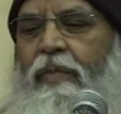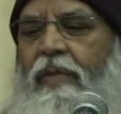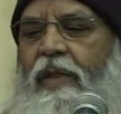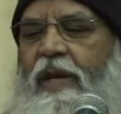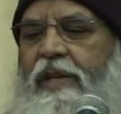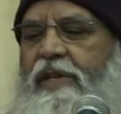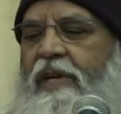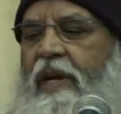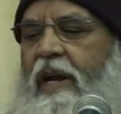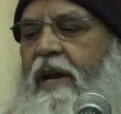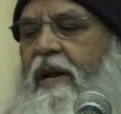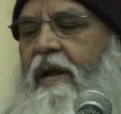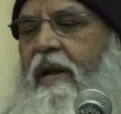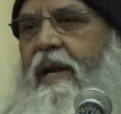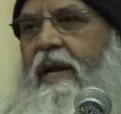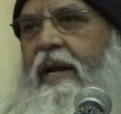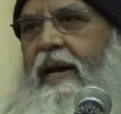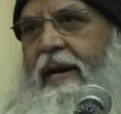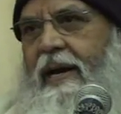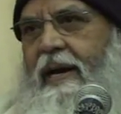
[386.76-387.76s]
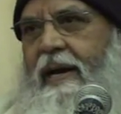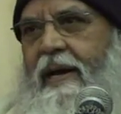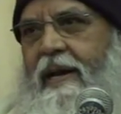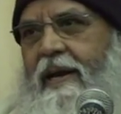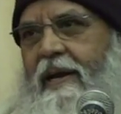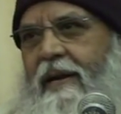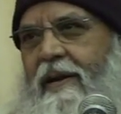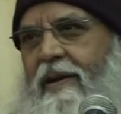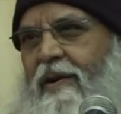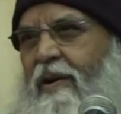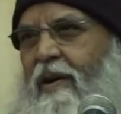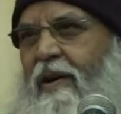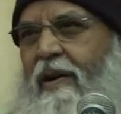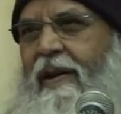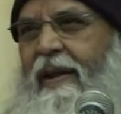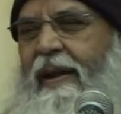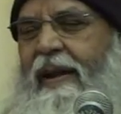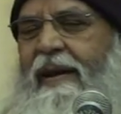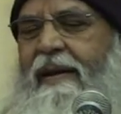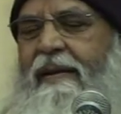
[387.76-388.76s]
The children are
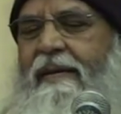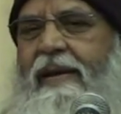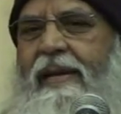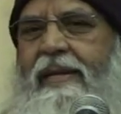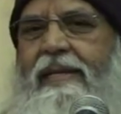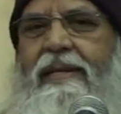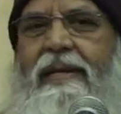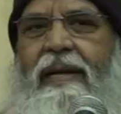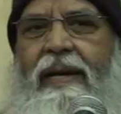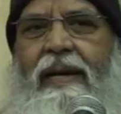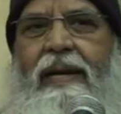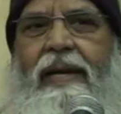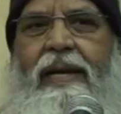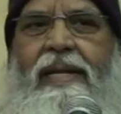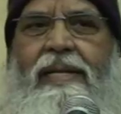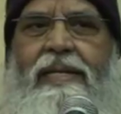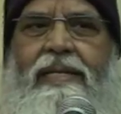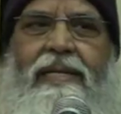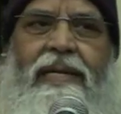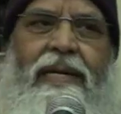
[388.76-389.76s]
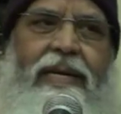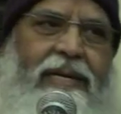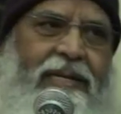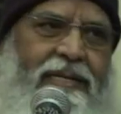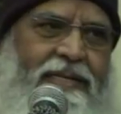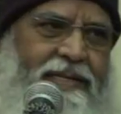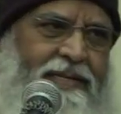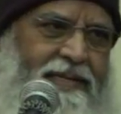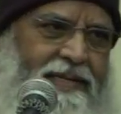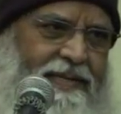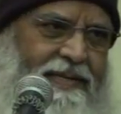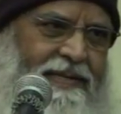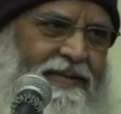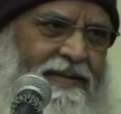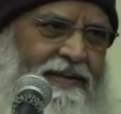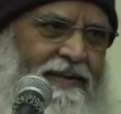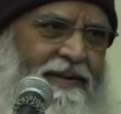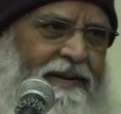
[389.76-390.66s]
not interested in studies.